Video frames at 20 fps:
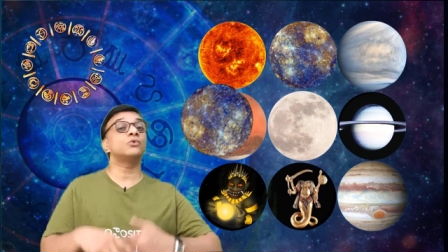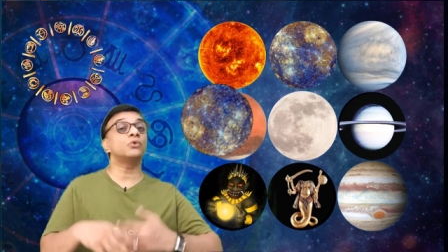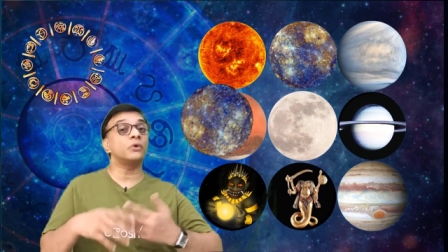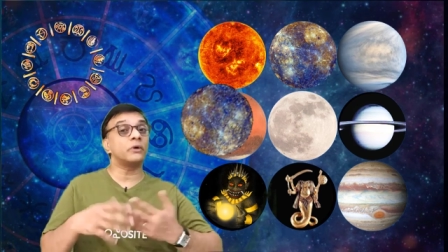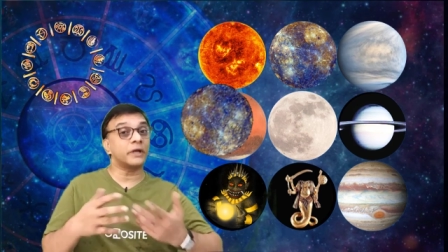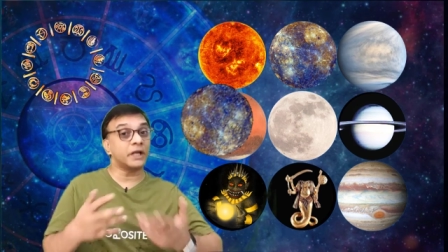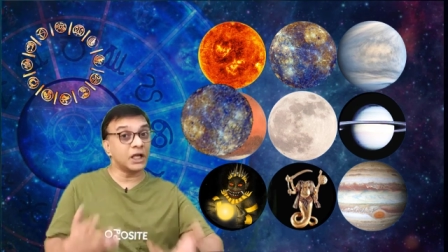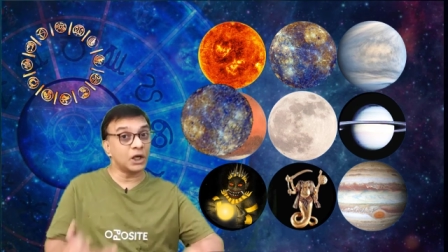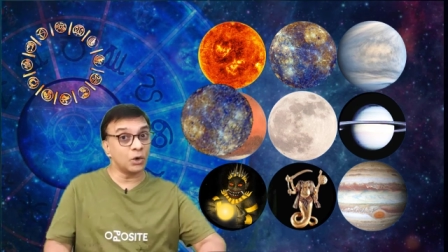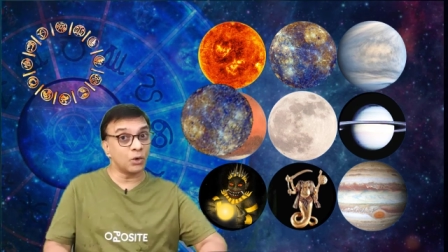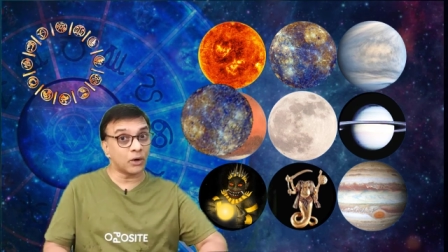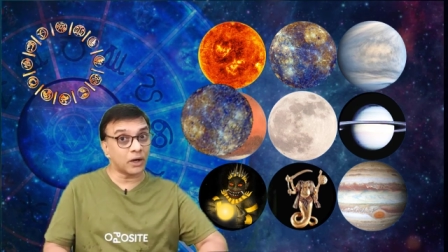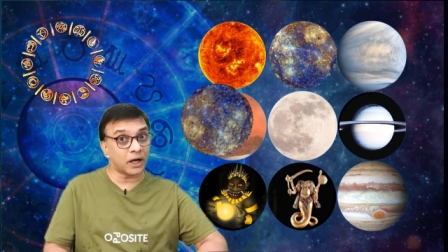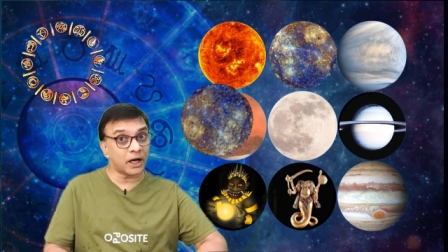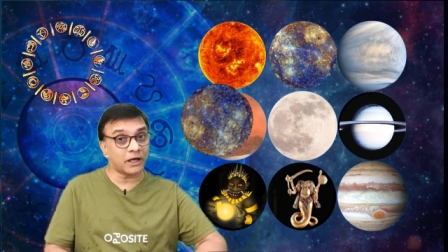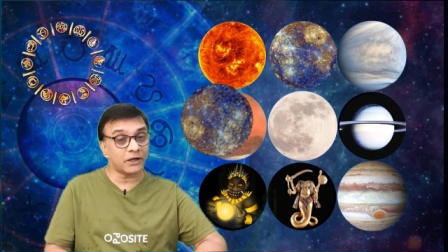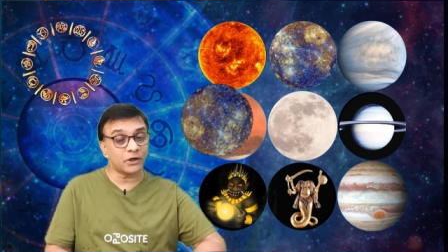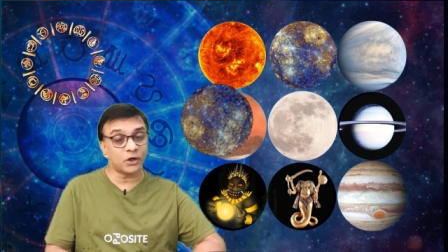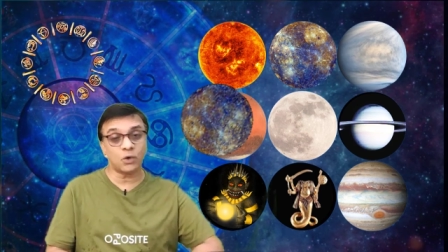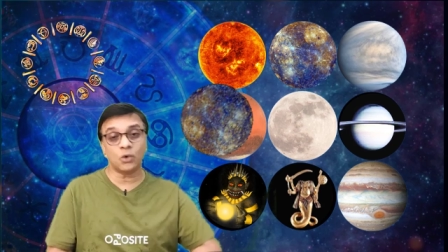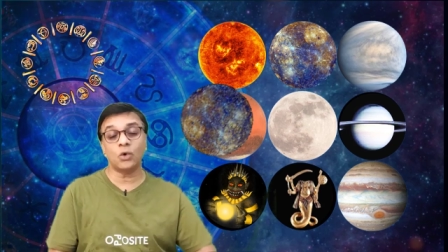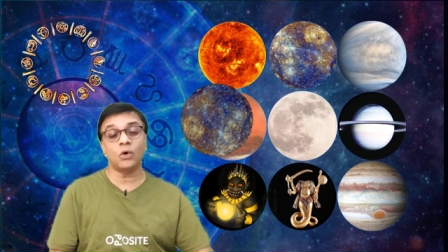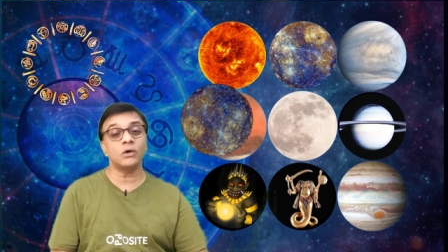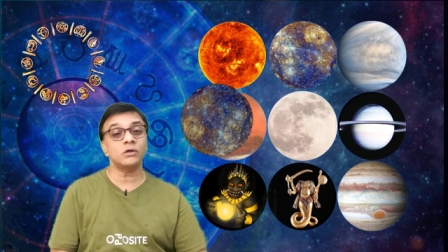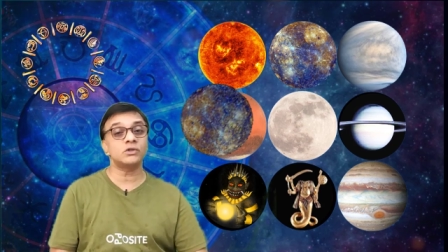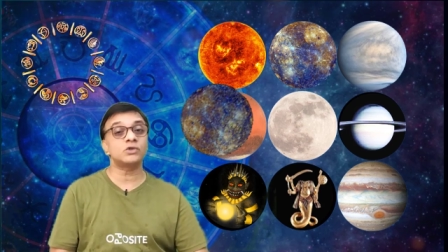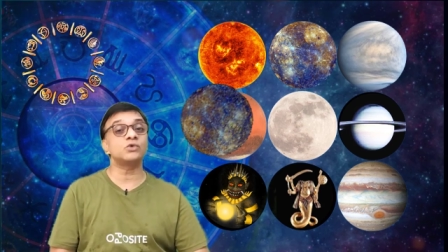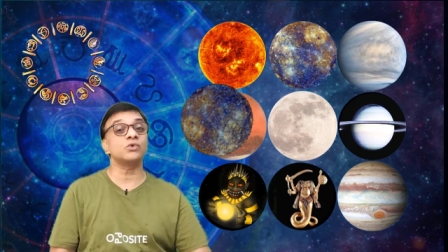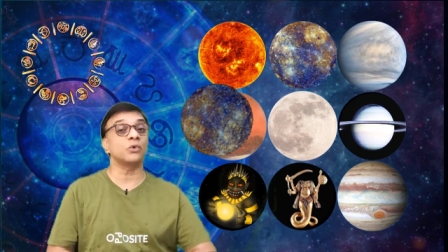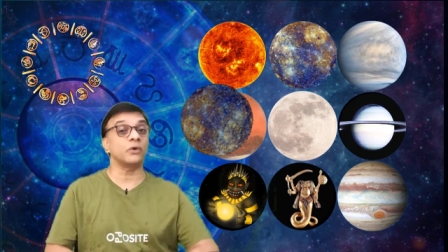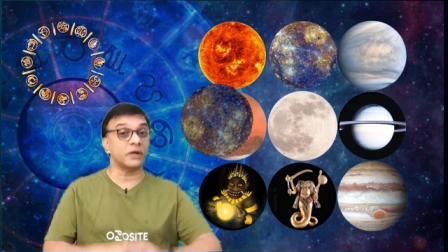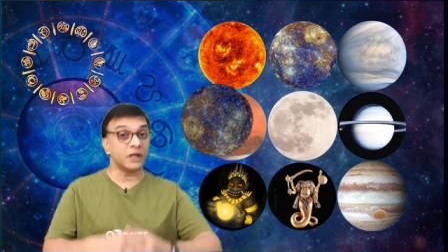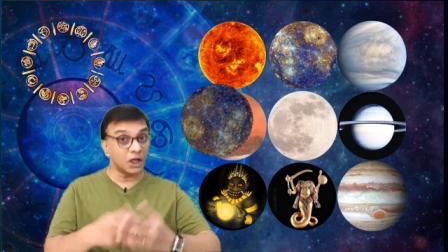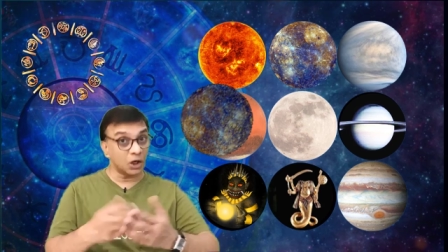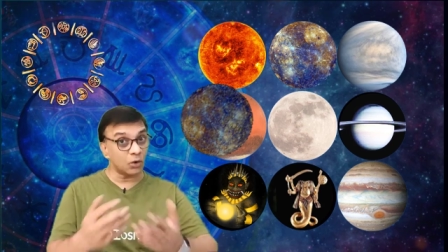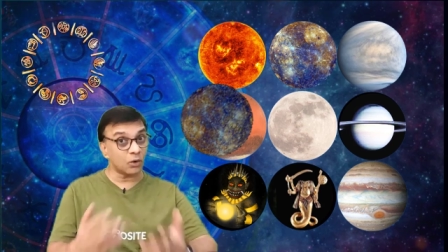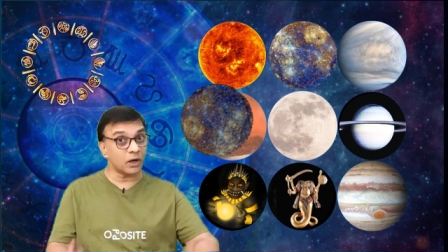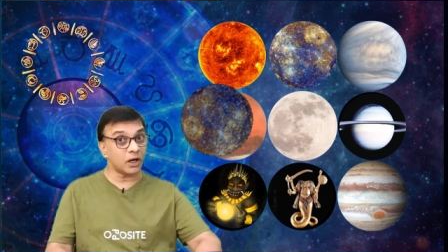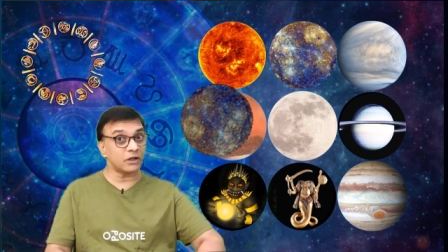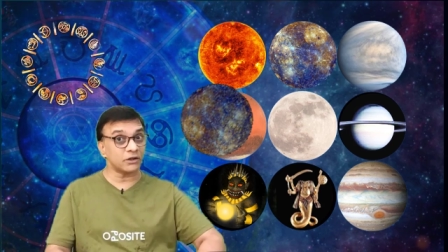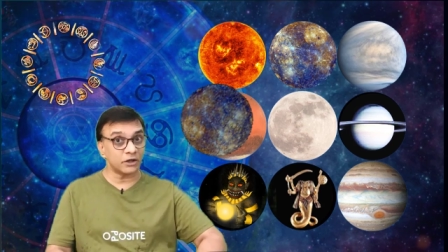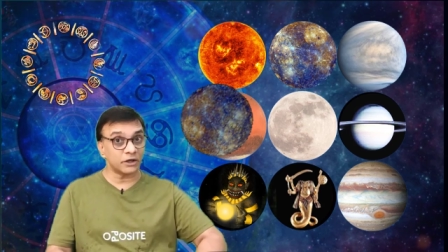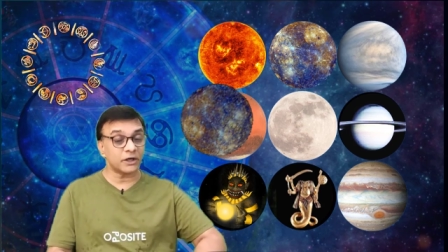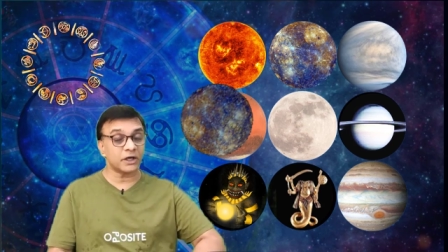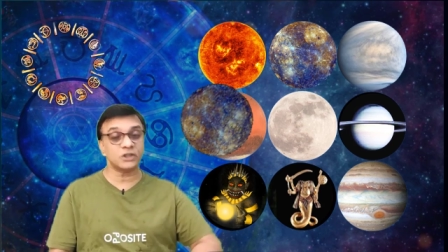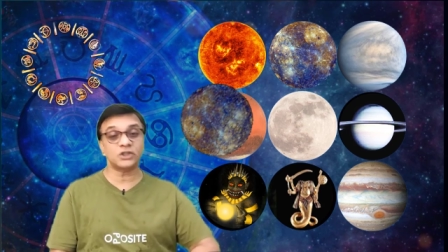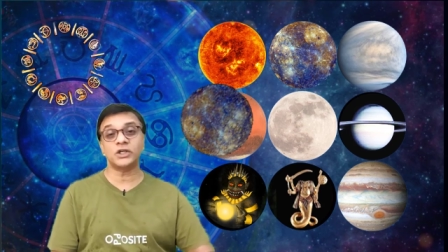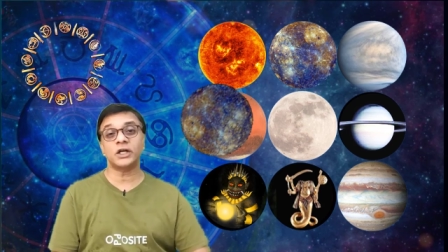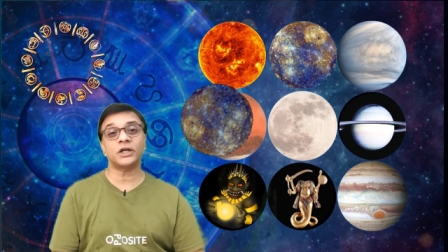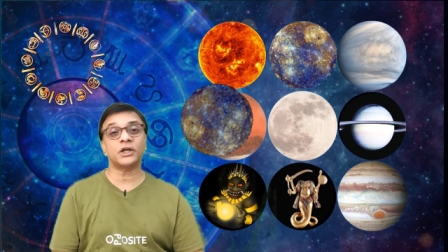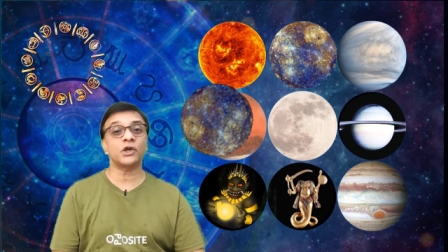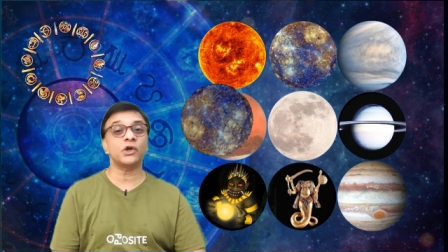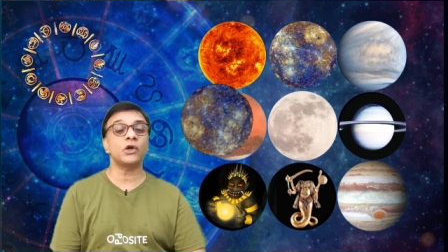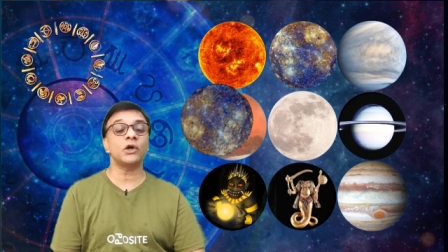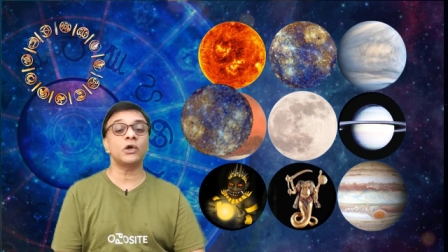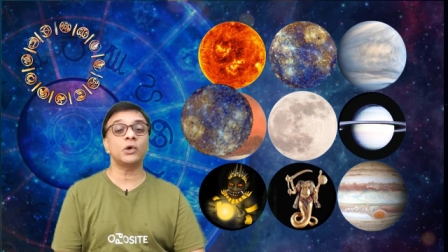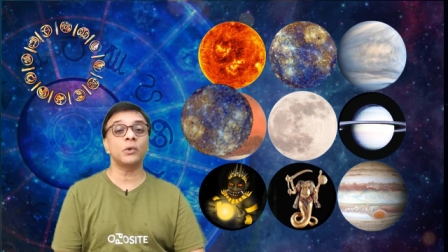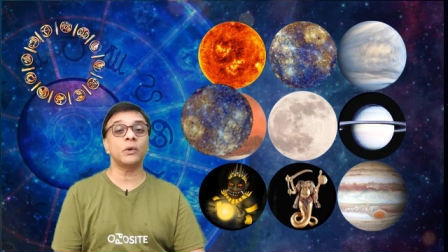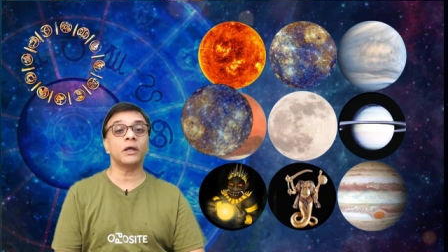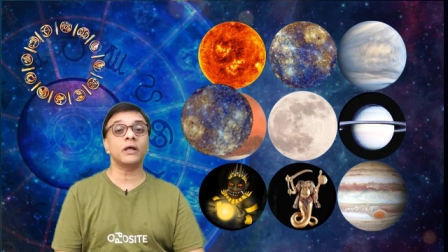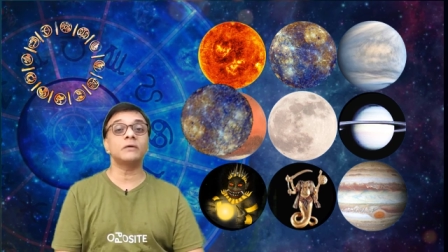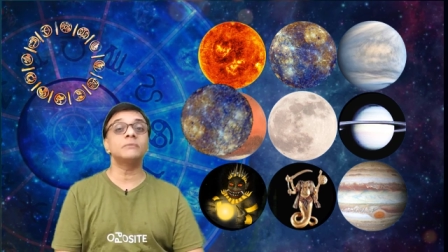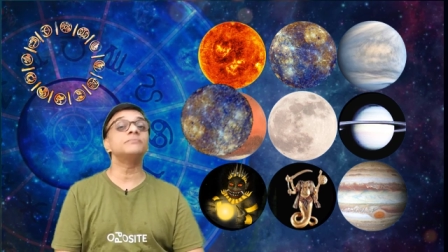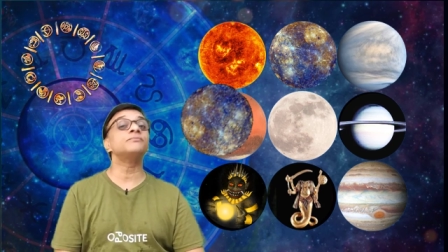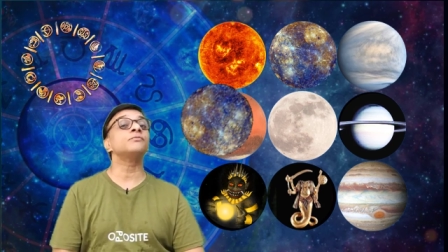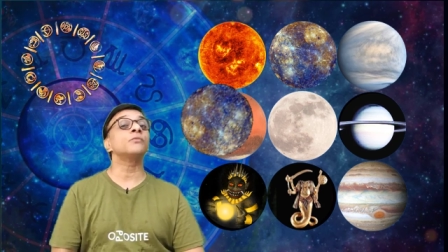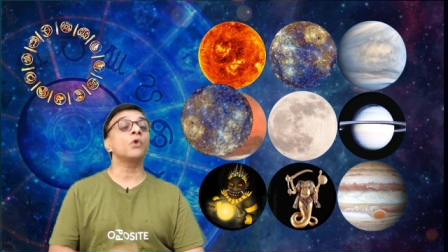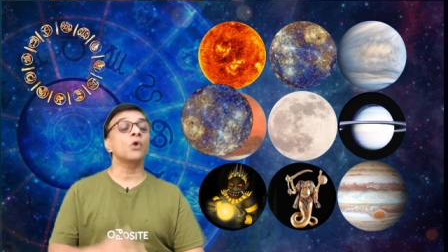to relook at your goals to relook at the trajectory you're doing